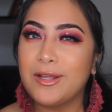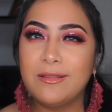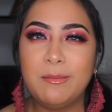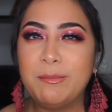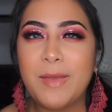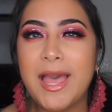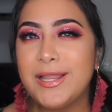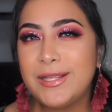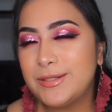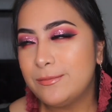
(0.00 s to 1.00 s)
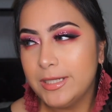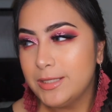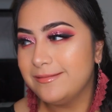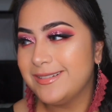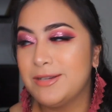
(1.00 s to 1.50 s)
of the palette, but
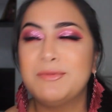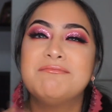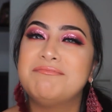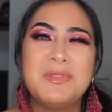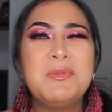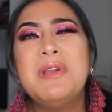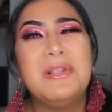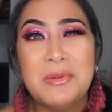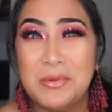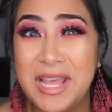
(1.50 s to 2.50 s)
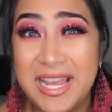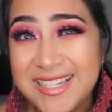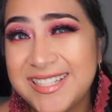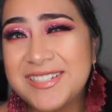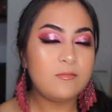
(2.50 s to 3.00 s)
we all know that.
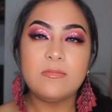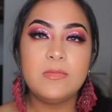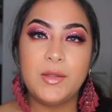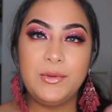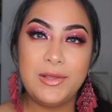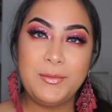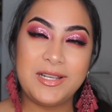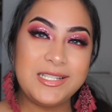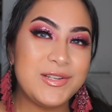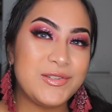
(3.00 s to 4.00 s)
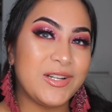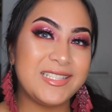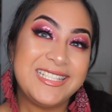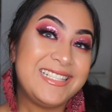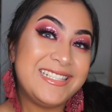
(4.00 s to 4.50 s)
I really hope you guys
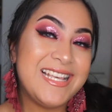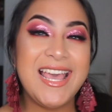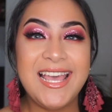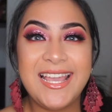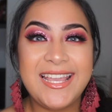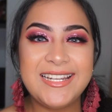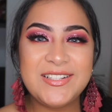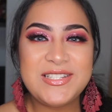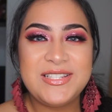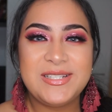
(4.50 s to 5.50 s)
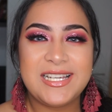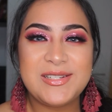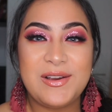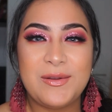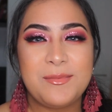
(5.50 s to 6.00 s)
enjoyed this, and I'll see you
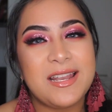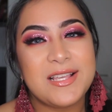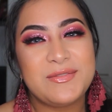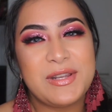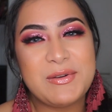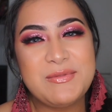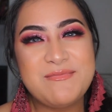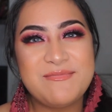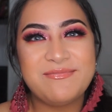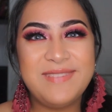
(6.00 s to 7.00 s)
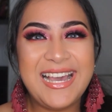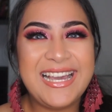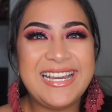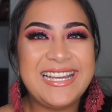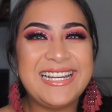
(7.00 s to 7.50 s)
guys on my next video.
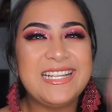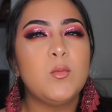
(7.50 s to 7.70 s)
Bye!